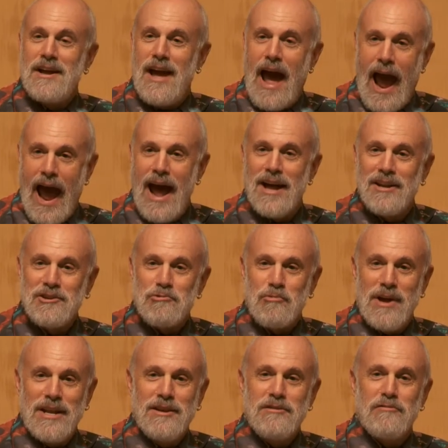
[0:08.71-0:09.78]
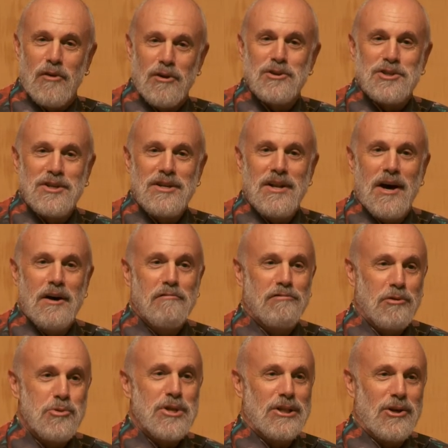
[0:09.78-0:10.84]
handwritten version of
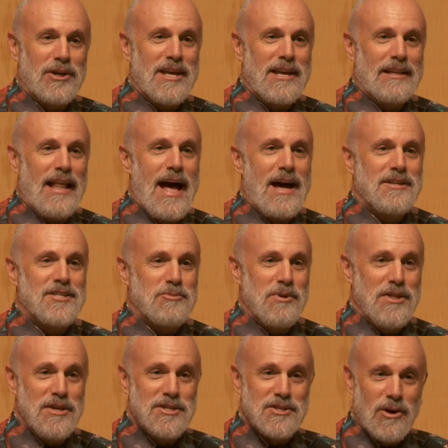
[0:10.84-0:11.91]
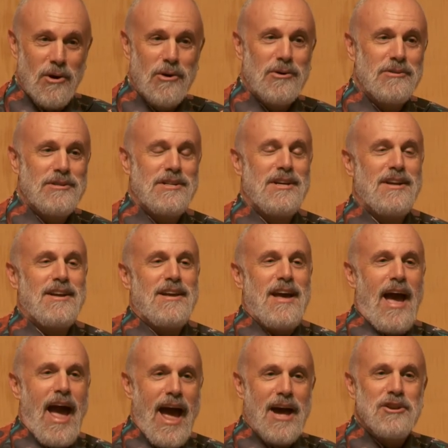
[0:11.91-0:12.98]
Through the Looking Glass with his own
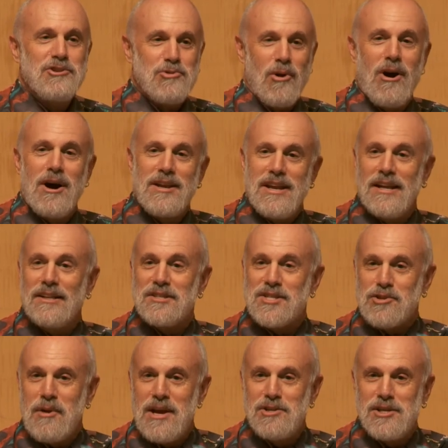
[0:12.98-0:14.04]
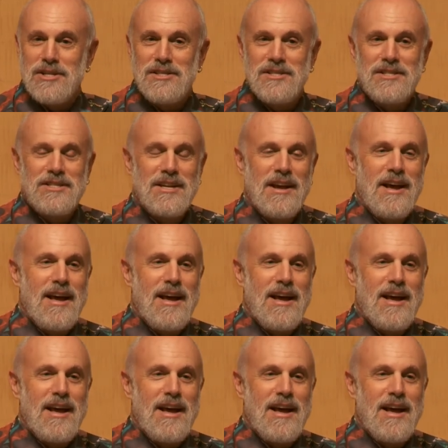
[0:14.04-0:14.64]
hand drawn illustrations.